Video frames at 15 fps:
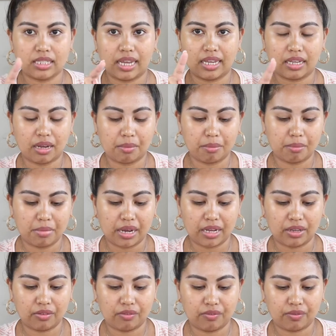take
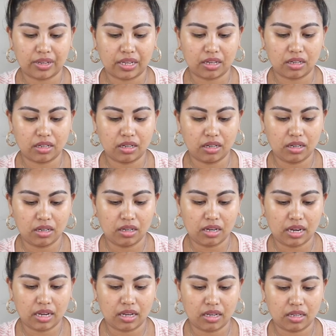my
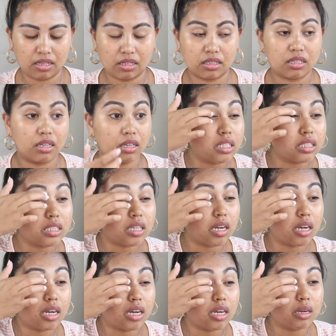finger and
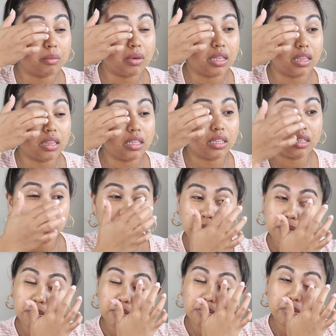dab a little
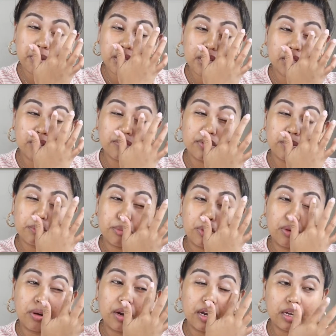bit of the
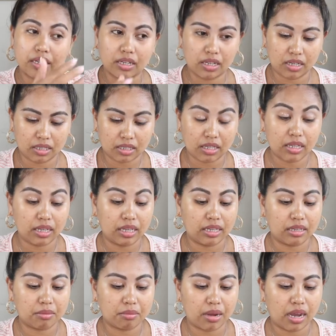product
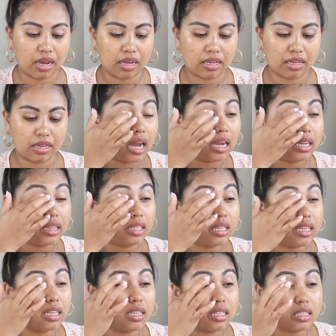in my
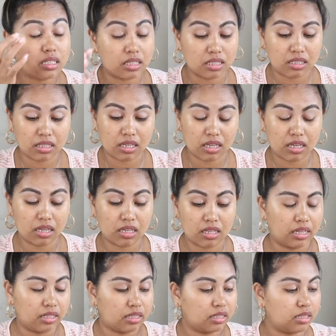eyelids.
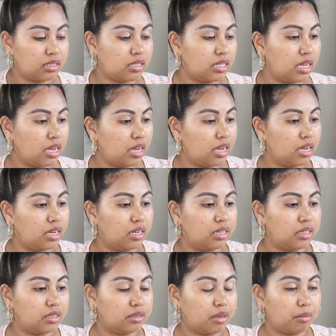And
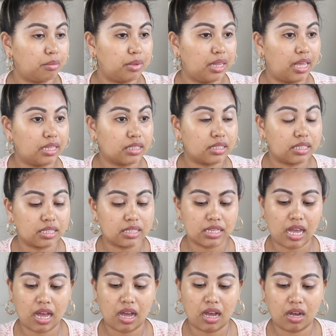then I'll blend this
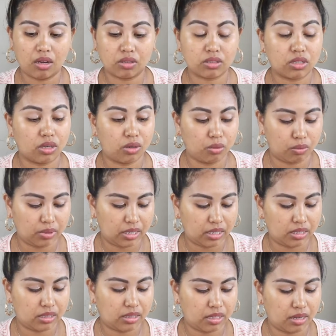out
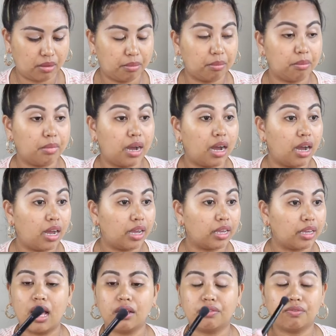with my
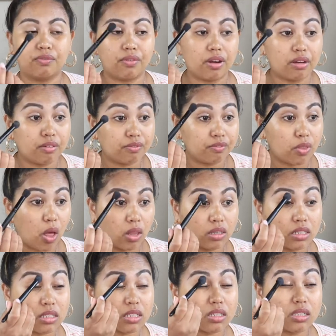e.l.f.
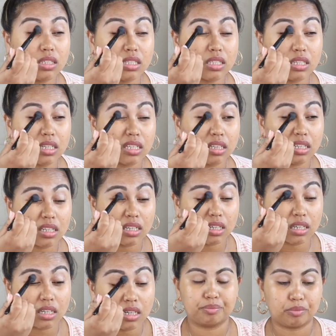Flawless
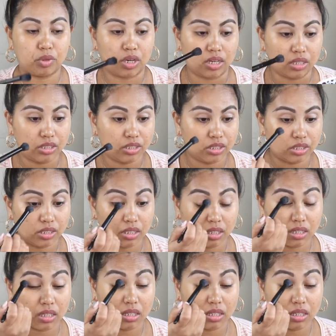Concealer brush.